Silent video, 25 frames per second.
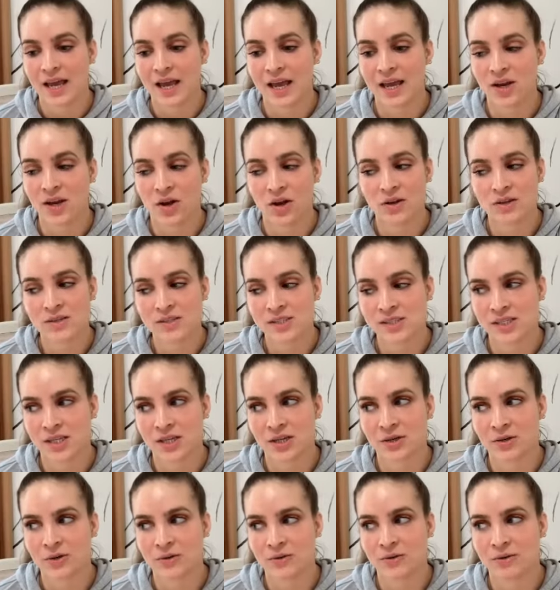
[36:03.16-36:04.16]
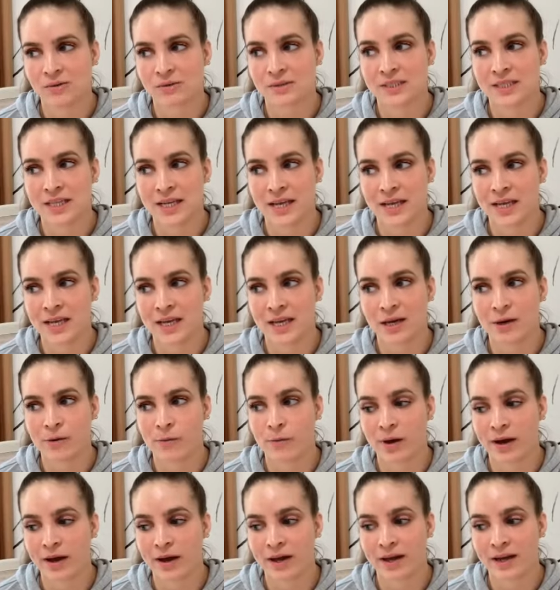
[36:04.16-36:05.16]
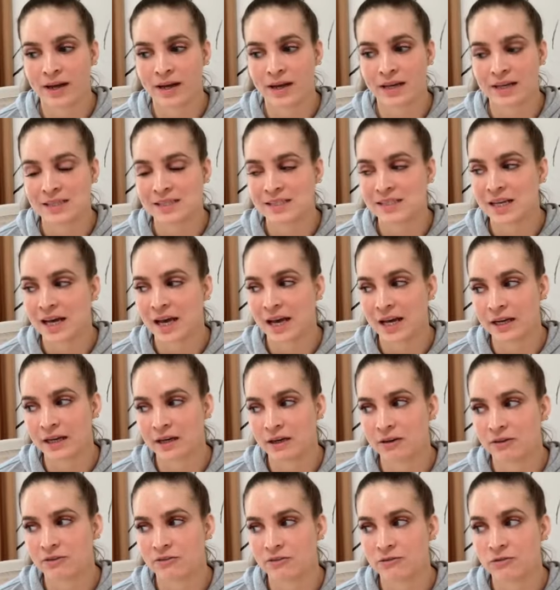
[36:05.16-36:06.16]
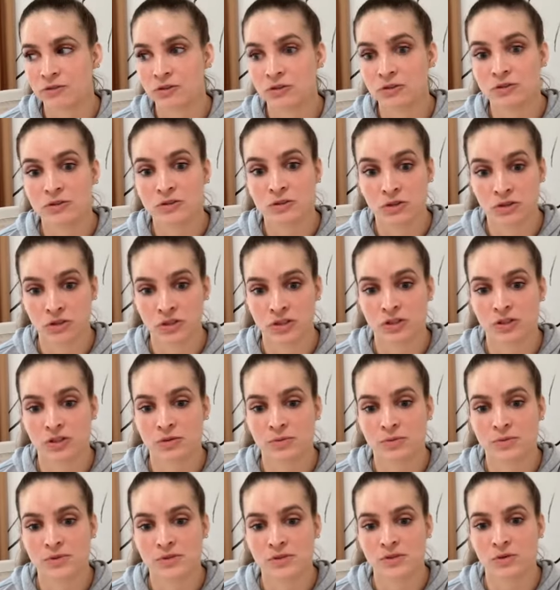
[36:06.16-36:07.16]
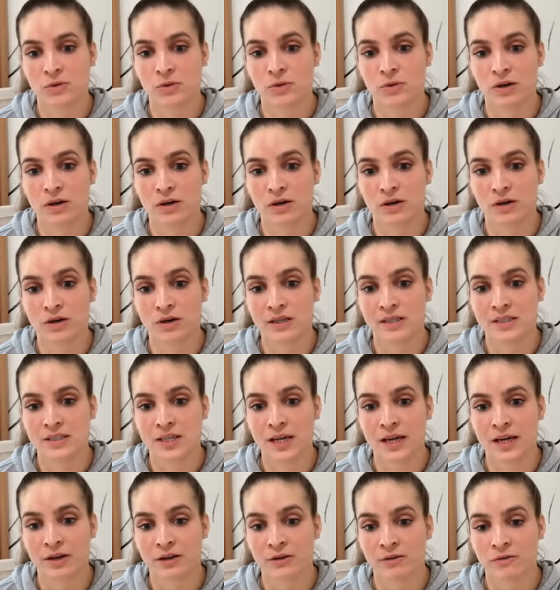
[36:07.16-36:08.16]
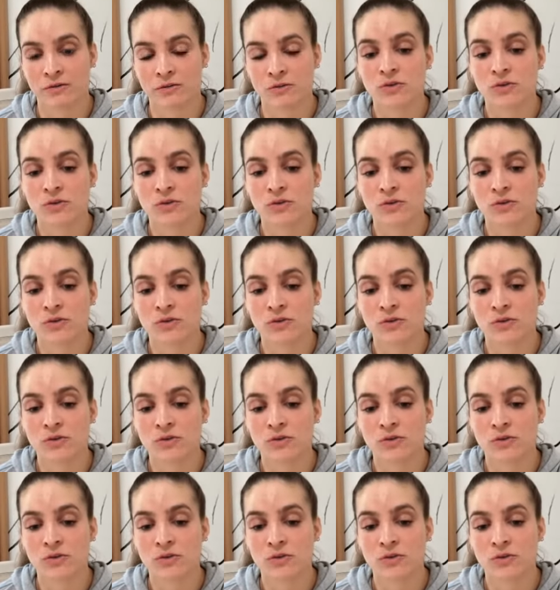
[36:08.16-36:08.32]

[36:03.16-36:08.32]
And also taking away entire food groups or entire